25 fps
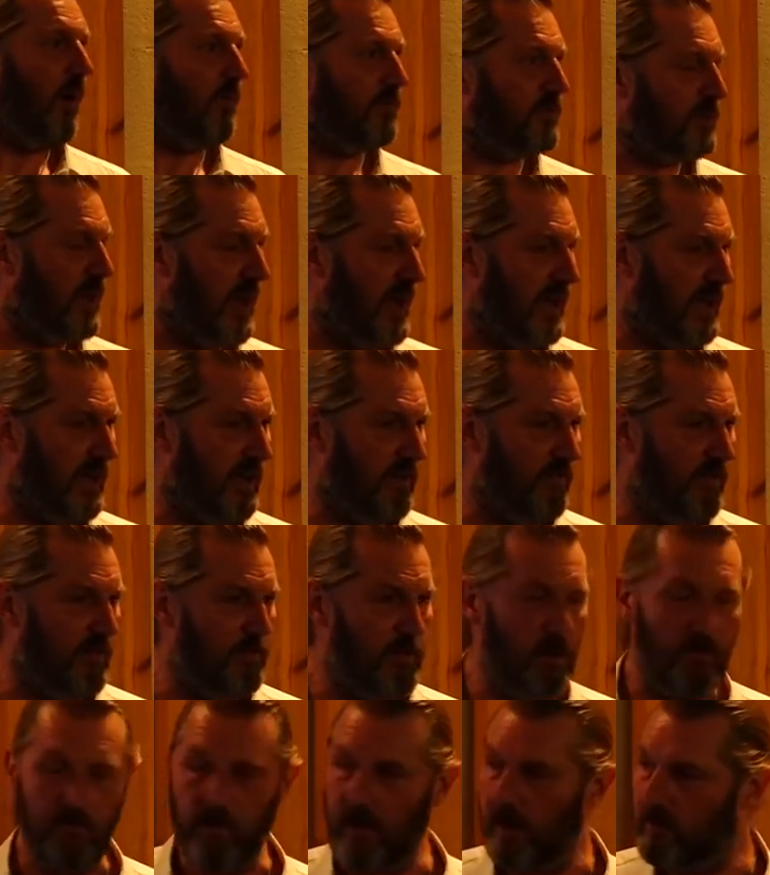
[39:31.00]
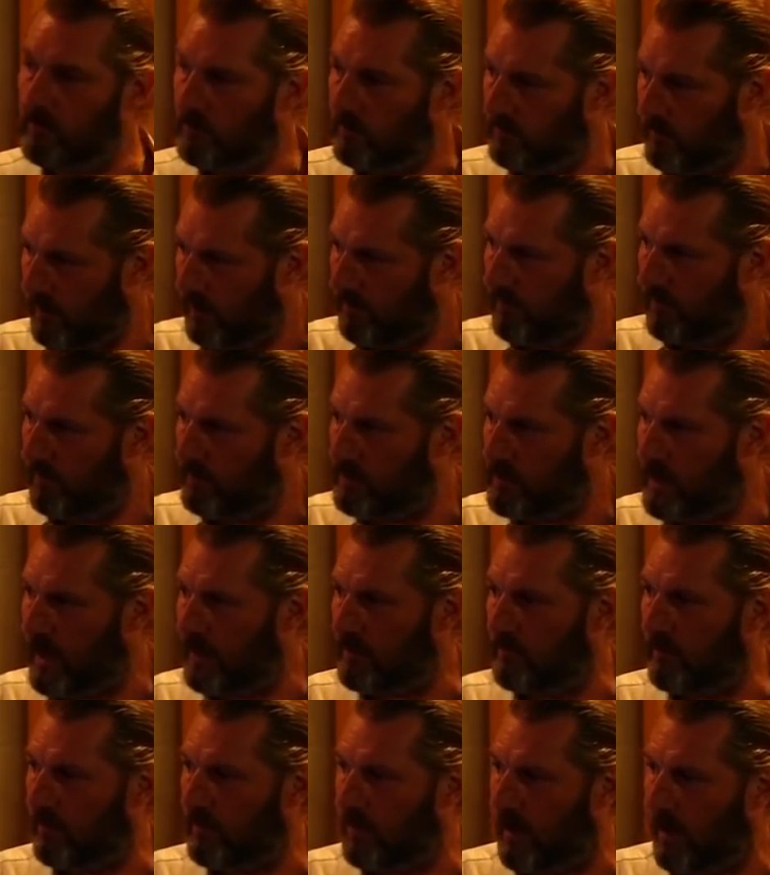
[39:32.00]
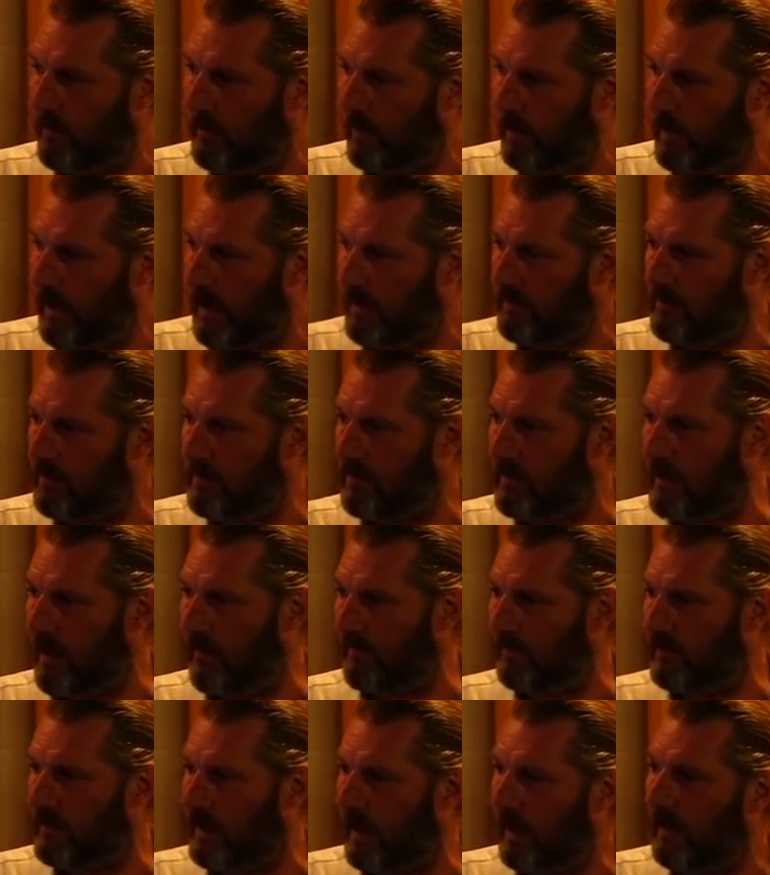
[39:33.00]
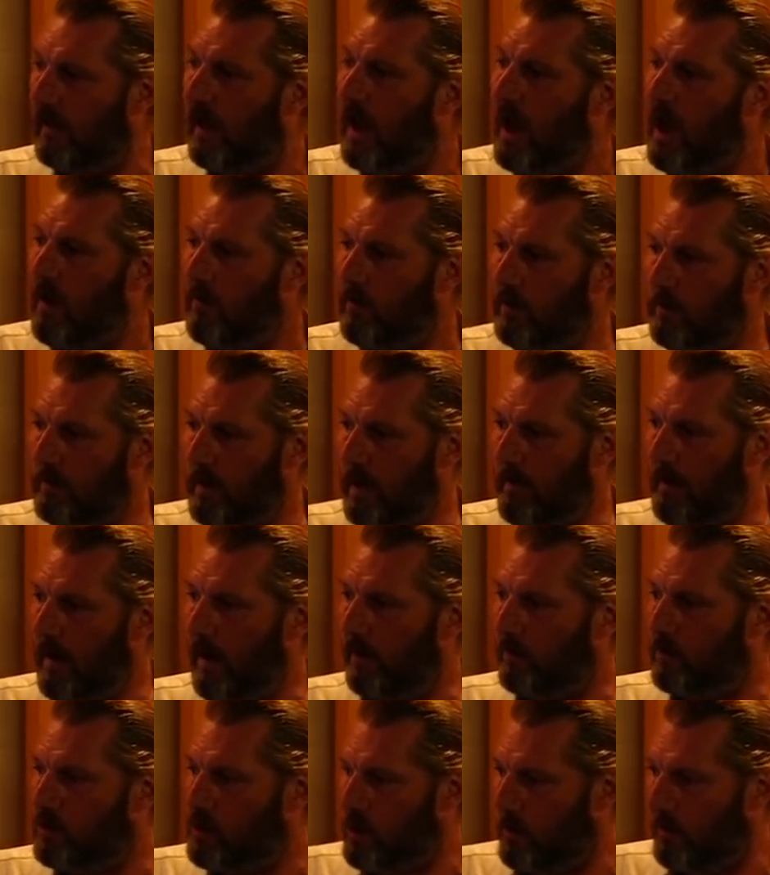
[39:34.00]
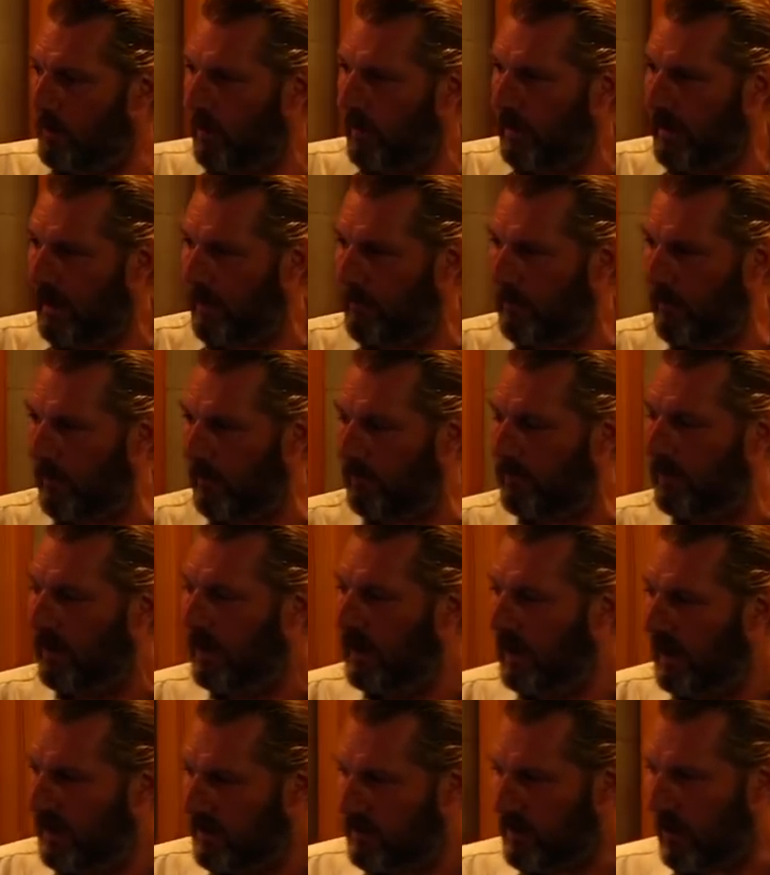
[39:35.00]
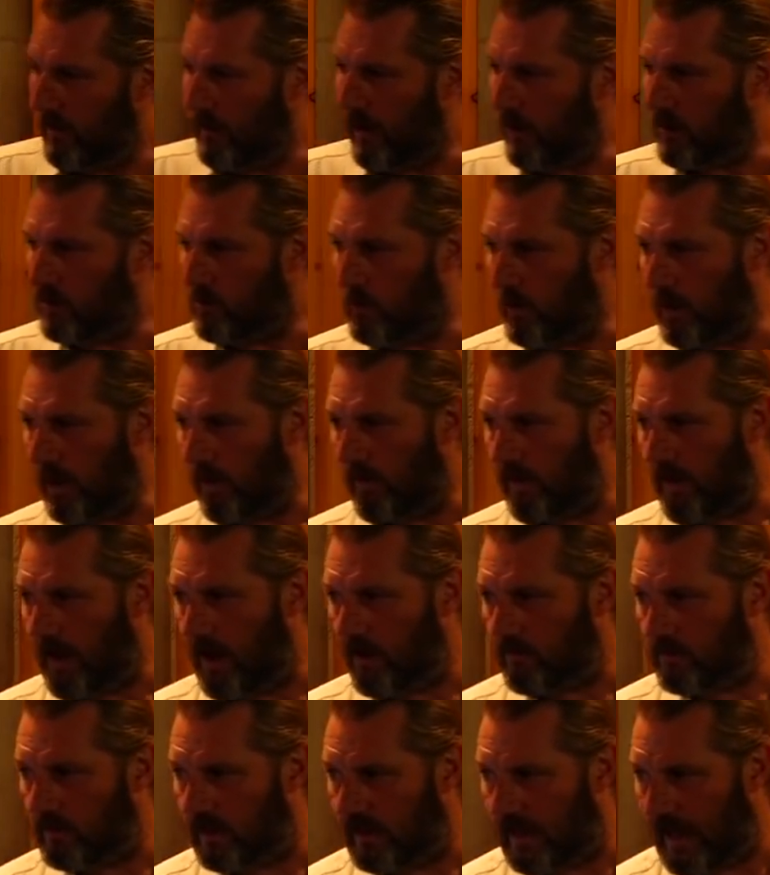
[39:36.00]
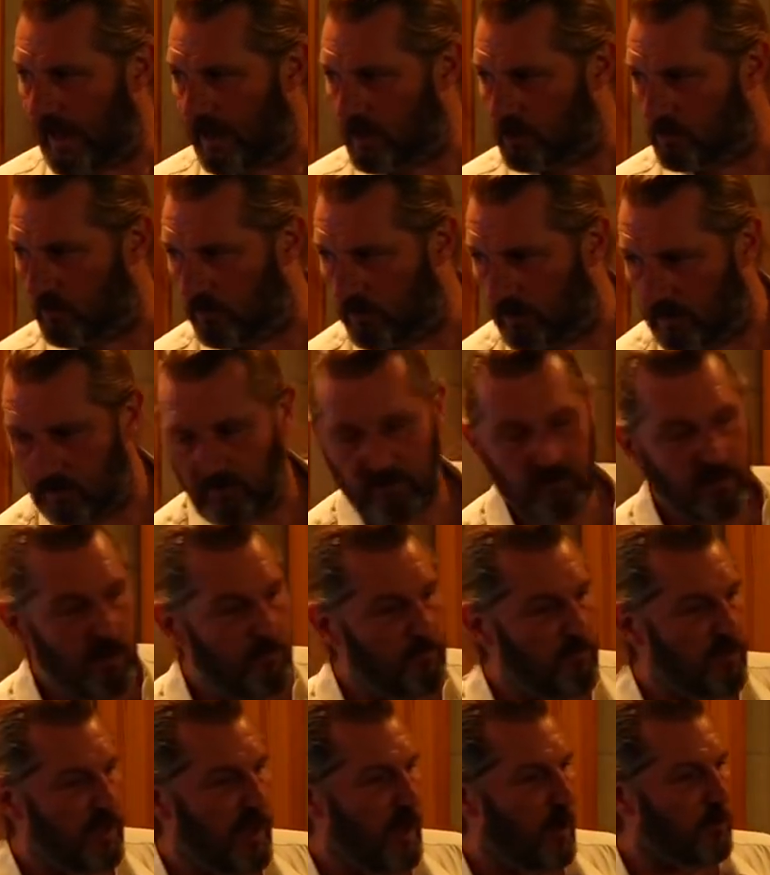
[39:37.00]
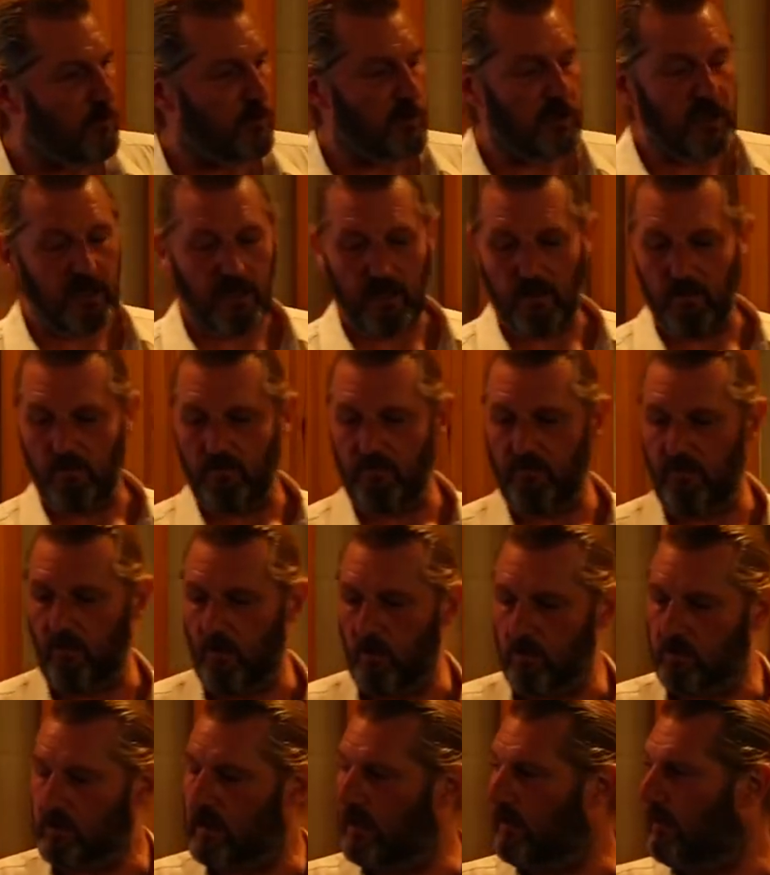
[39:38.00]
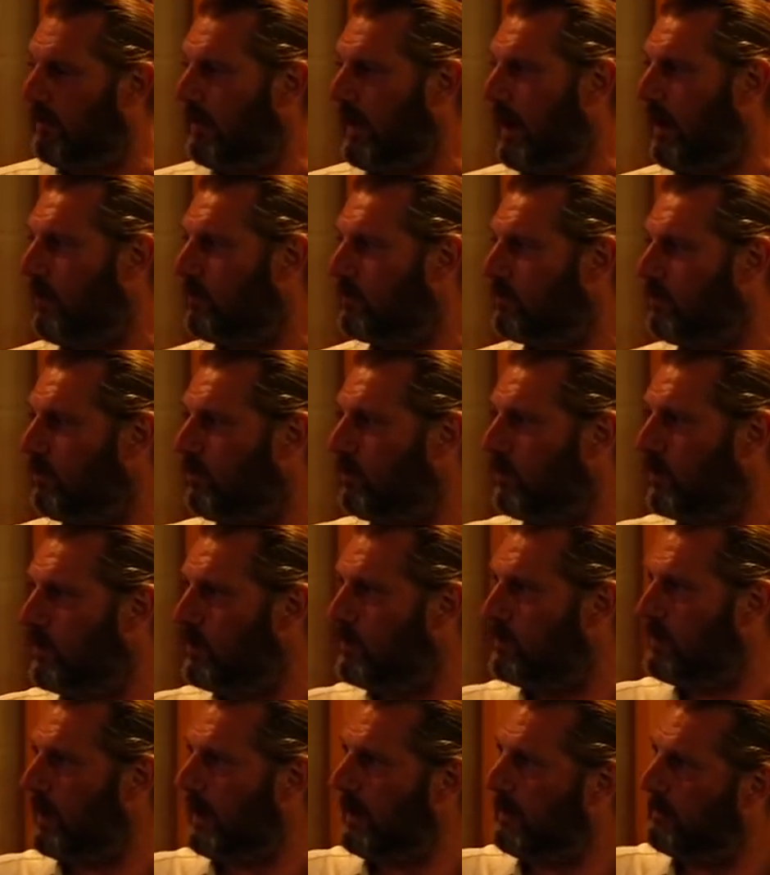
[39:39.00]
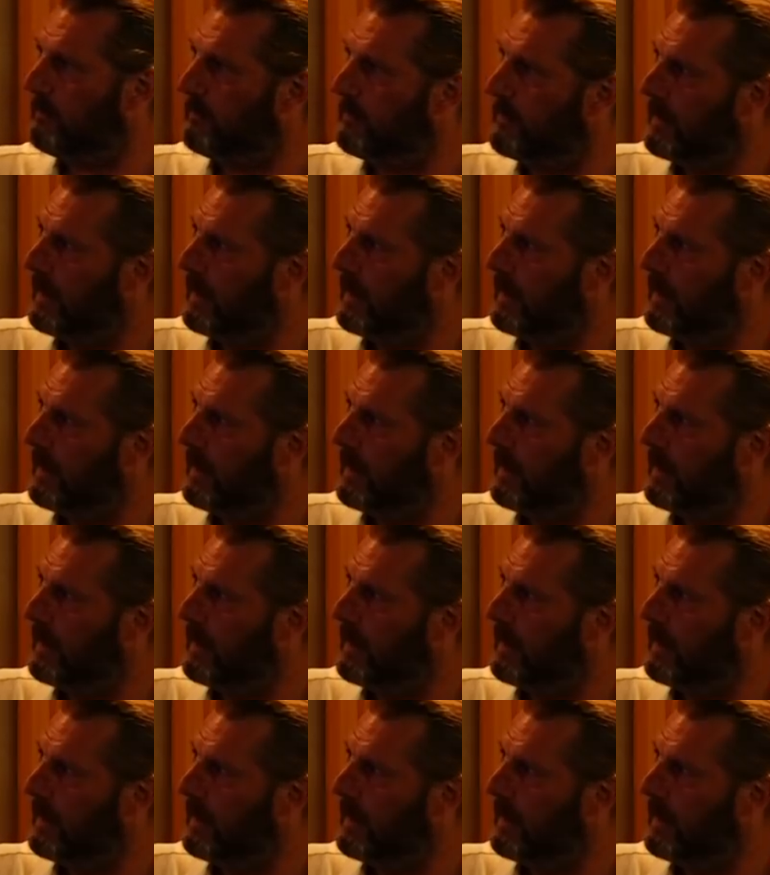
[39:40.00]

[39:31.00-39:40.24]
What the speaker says: of taking Vimy Ridge from January to April 1917 would be about double the above. So about 20,000 casualties, 7,000 killed, 14,000 wounded.